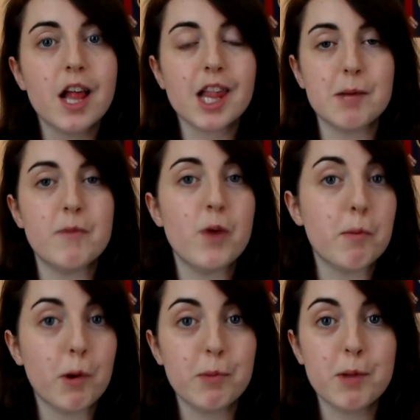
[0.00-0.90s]
Some of you are
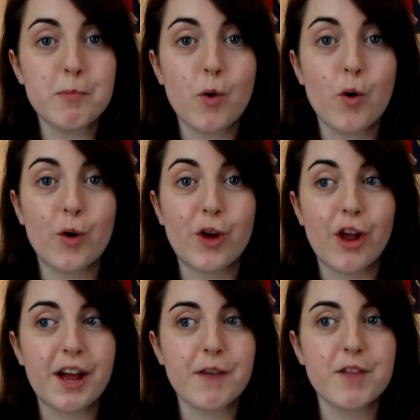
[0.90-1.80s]
probably more
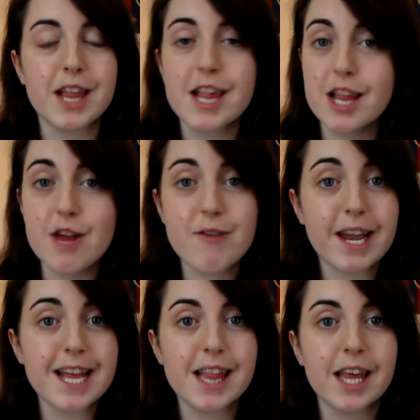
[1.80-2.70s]
like the Disney
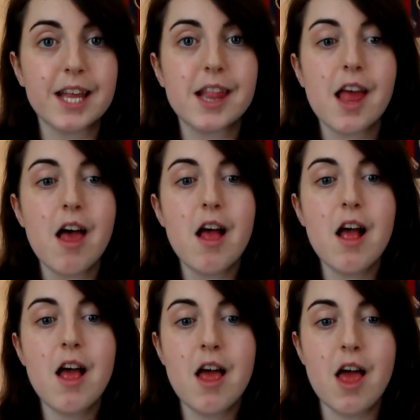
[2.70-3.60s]
related
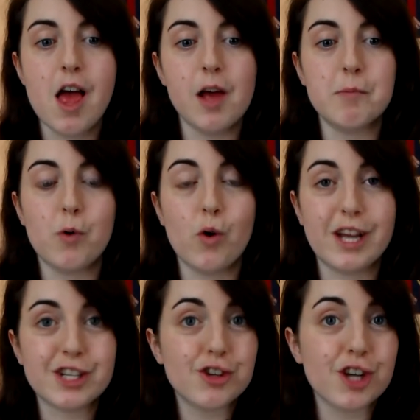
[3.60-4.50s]
or
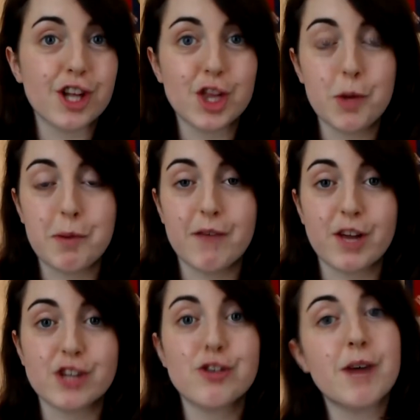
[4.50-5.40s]
like, because I do a bit of
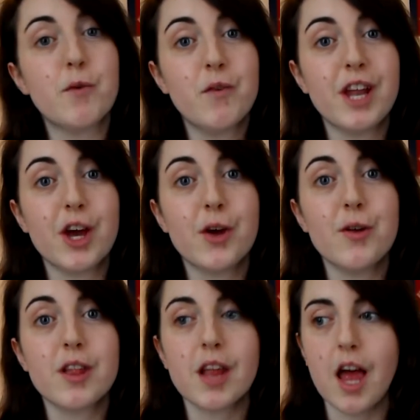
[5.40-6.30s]
like travel
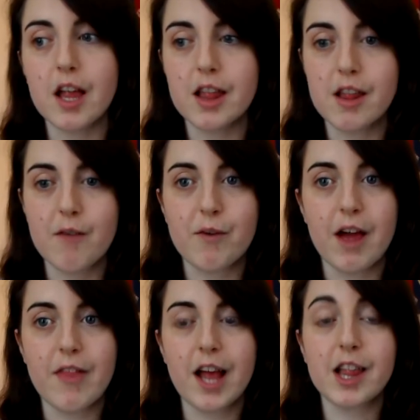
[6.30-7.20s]
videos and stuff
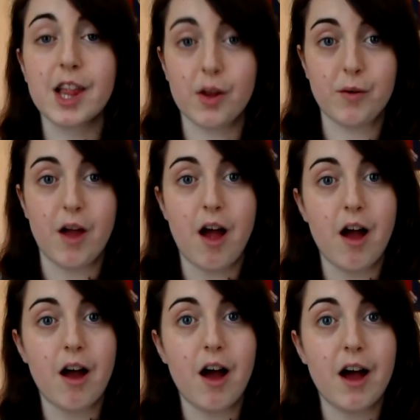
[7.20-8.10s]
like that. So
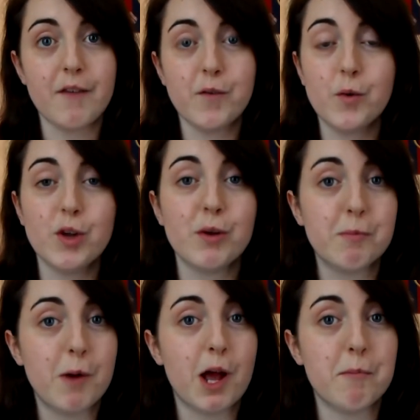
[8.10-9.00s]
I thought you
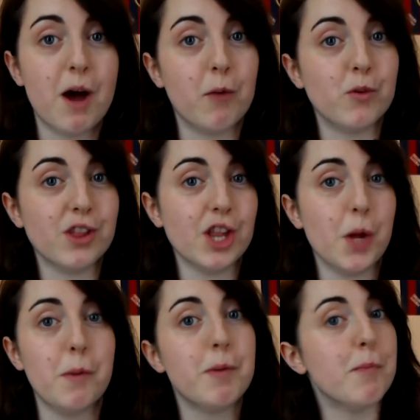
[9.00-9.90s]
might want to
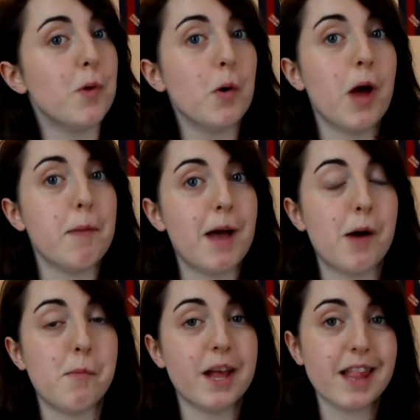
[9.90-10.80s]
know a bit more
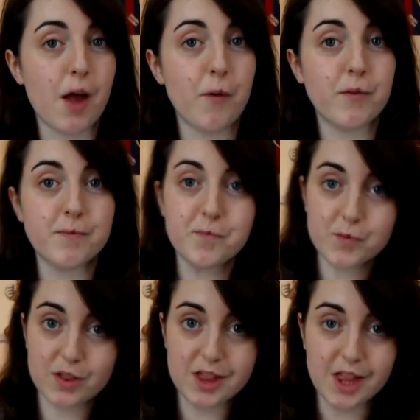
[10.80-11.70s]
about myself.
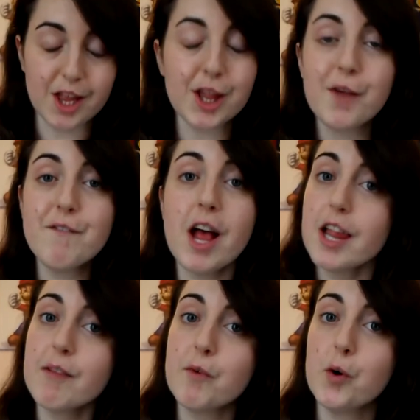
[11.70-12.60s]
So
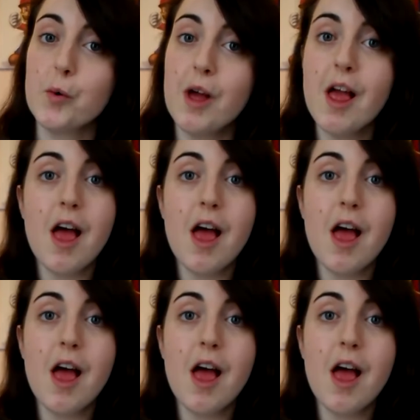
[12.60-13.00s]
first of all,